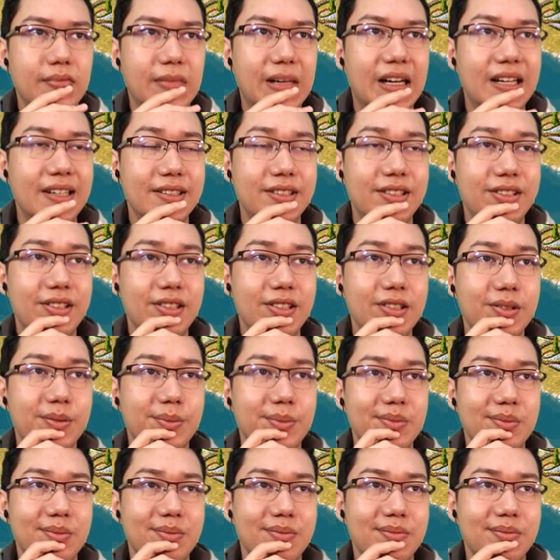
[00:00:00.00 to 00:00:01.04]
I
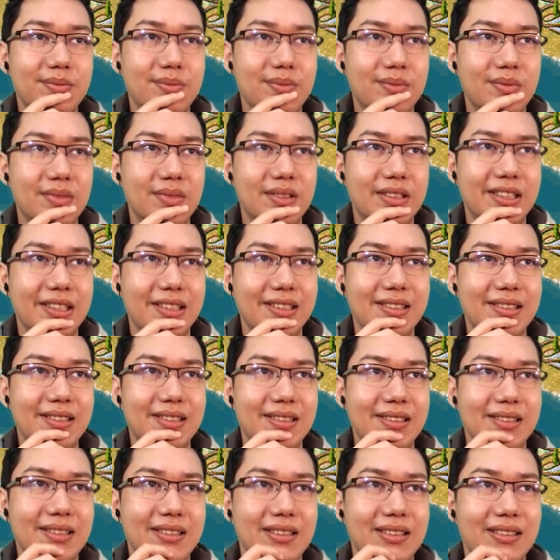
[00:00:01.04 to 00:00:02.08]
assume,
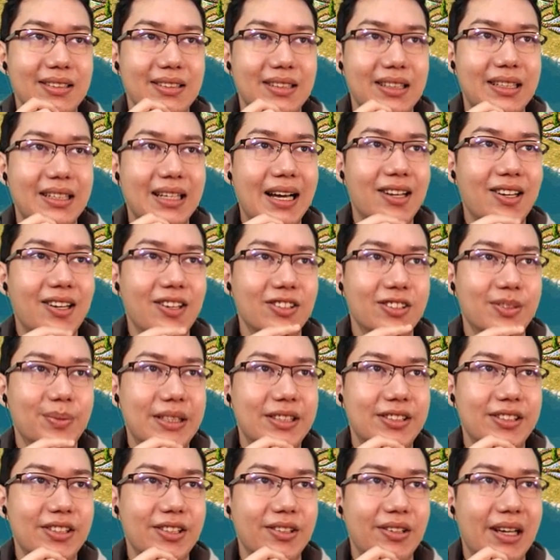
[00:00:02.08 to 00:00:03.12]
since the dialogue's
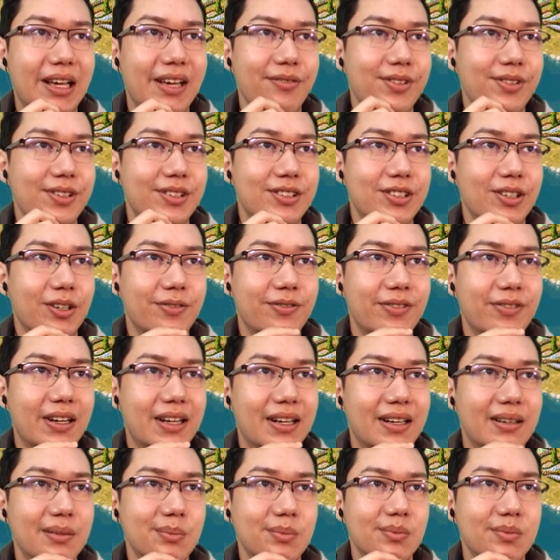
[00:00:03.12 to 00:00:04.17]
been so heavy so
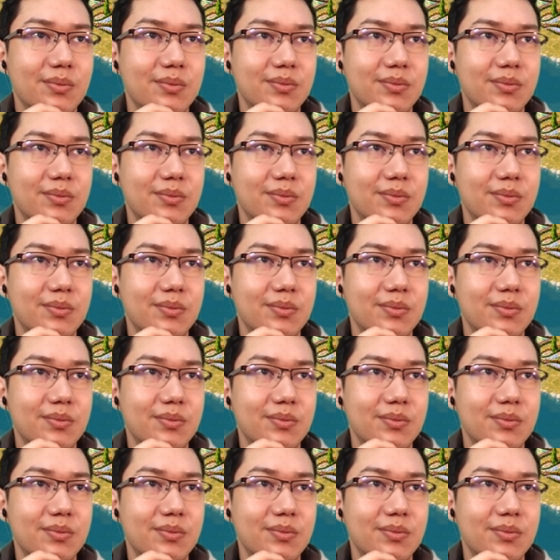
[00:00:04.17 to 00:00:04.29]
far,